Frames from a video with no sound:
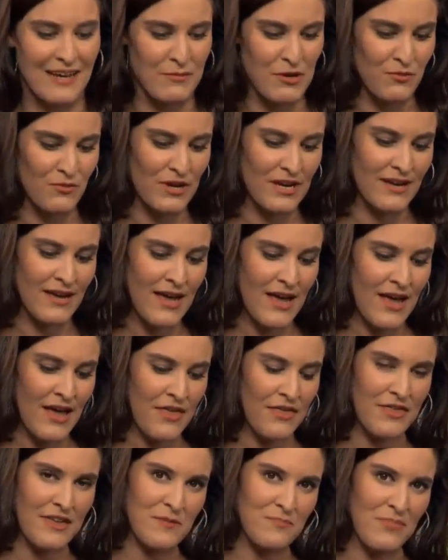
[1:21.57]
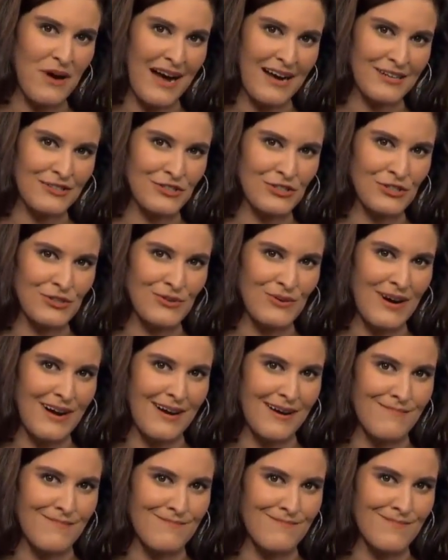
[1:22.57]
I mean, we think back to,
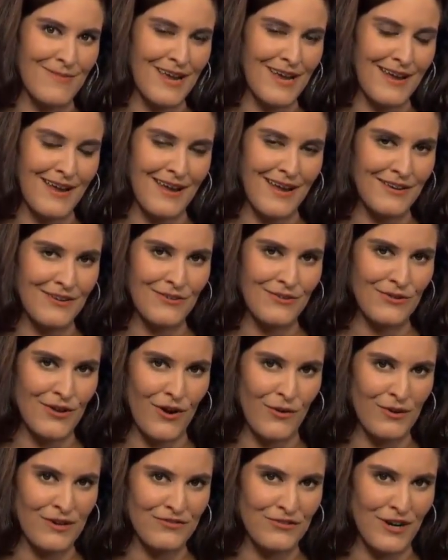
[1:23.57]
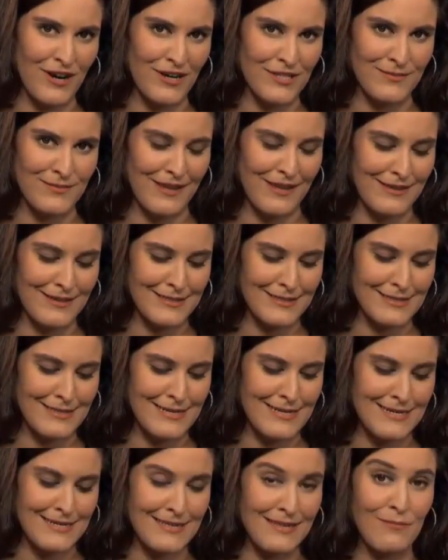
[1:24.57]
um, and you know, we've talked about this, the,